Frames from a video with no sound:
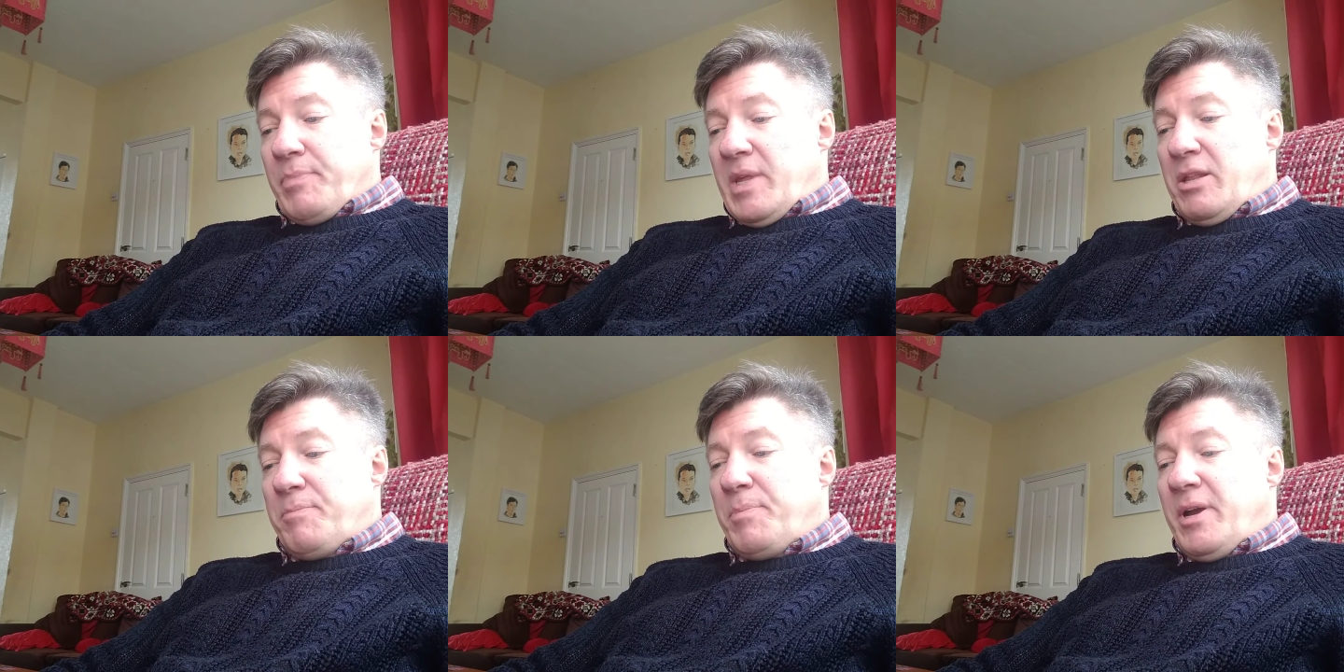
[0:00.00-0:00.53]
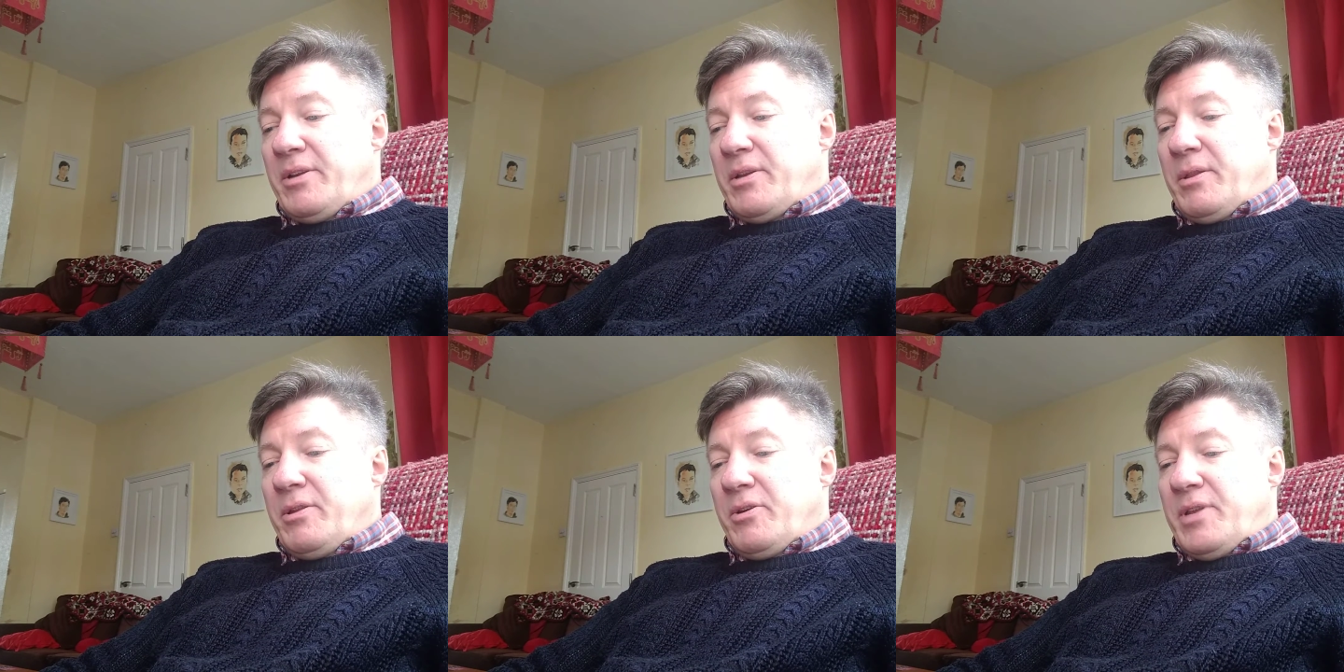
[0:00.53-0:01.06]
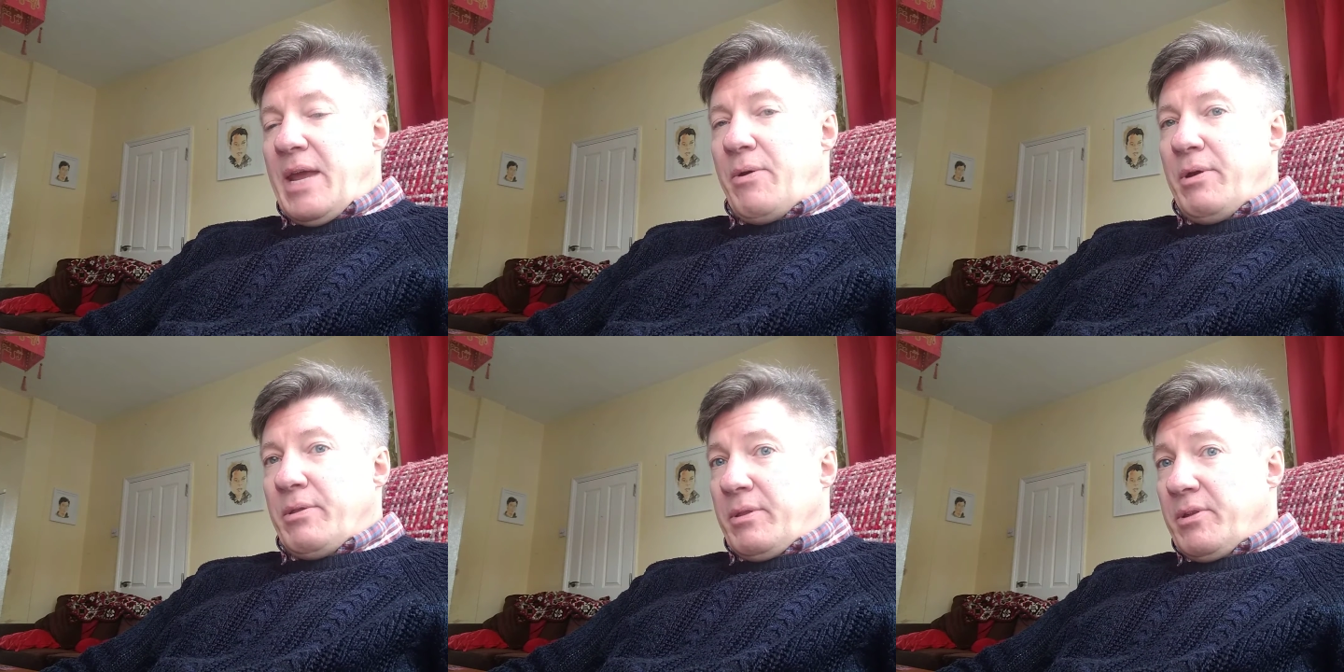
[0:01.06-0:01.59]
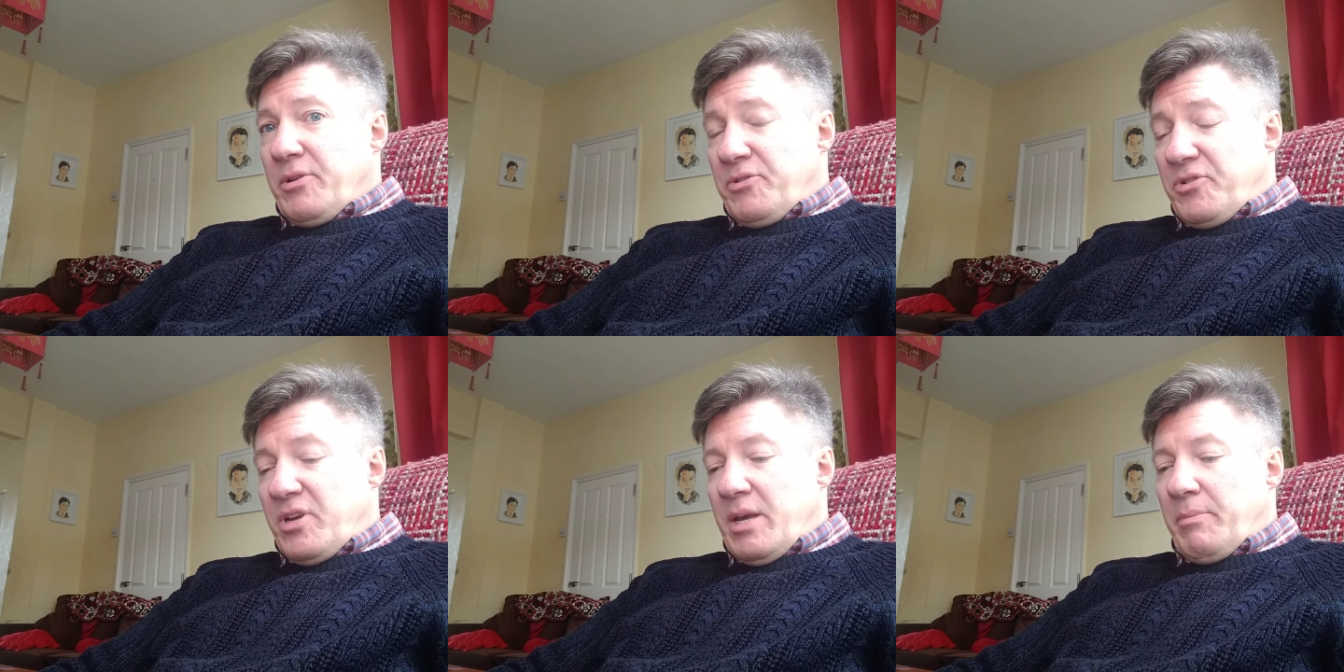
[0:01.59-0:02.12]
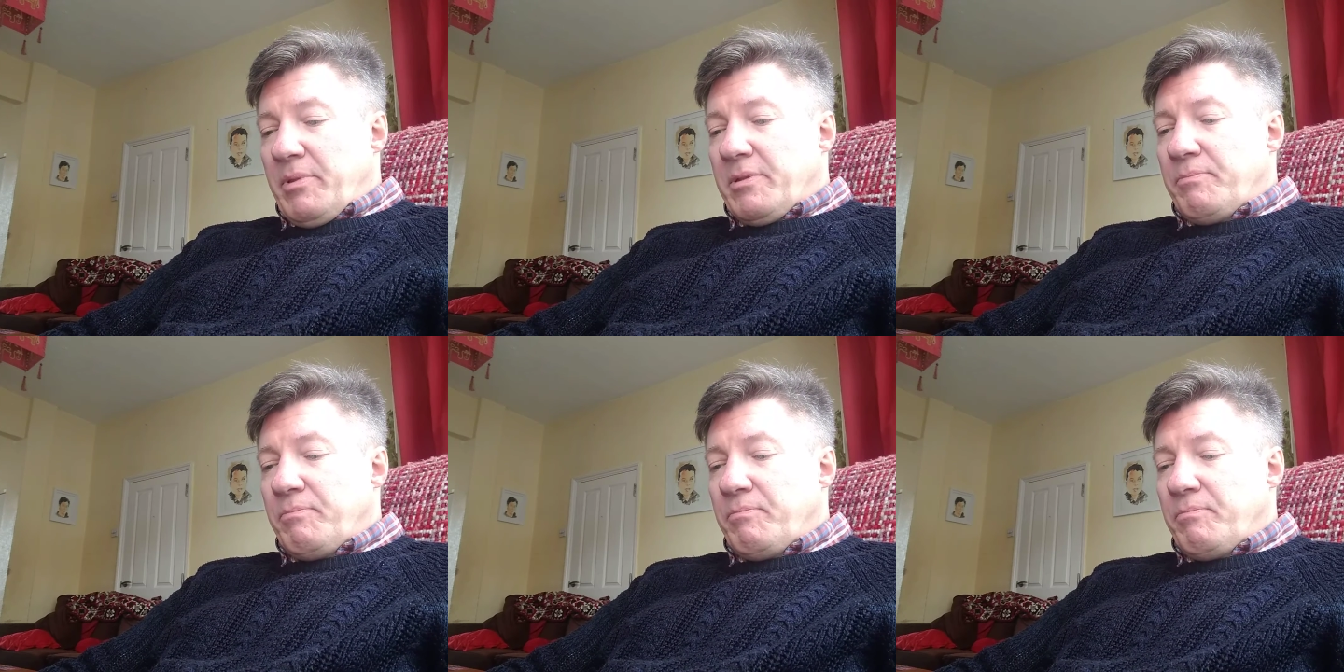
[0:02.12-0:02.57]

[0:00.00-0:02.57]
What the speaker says: It spiked in certain areas at certain times.